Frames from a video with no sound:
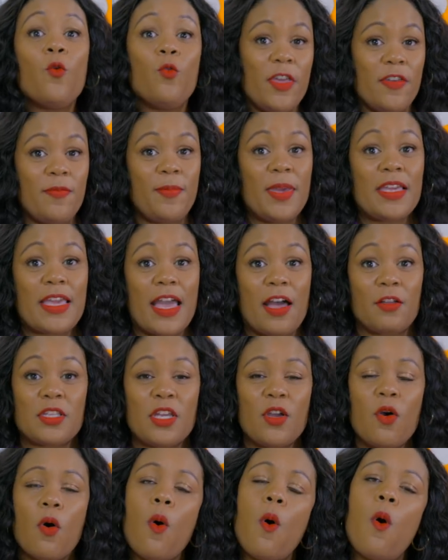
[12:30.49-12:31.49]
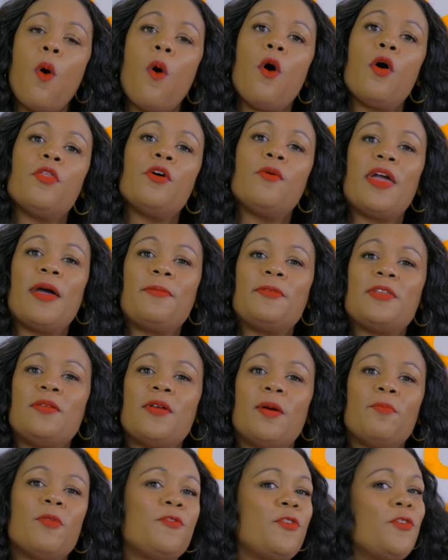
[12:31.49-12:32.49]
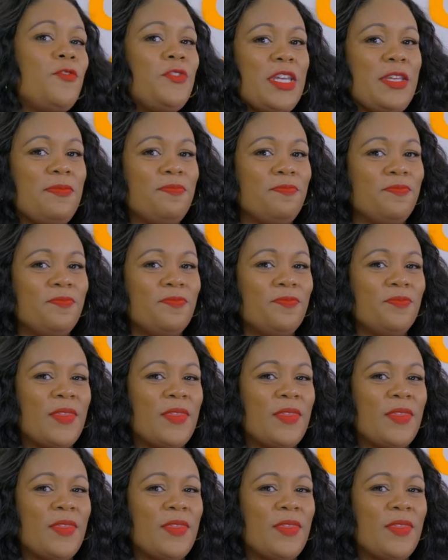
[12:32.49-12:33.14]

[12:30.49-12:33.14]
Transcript: We've been counting all the way up to number 15.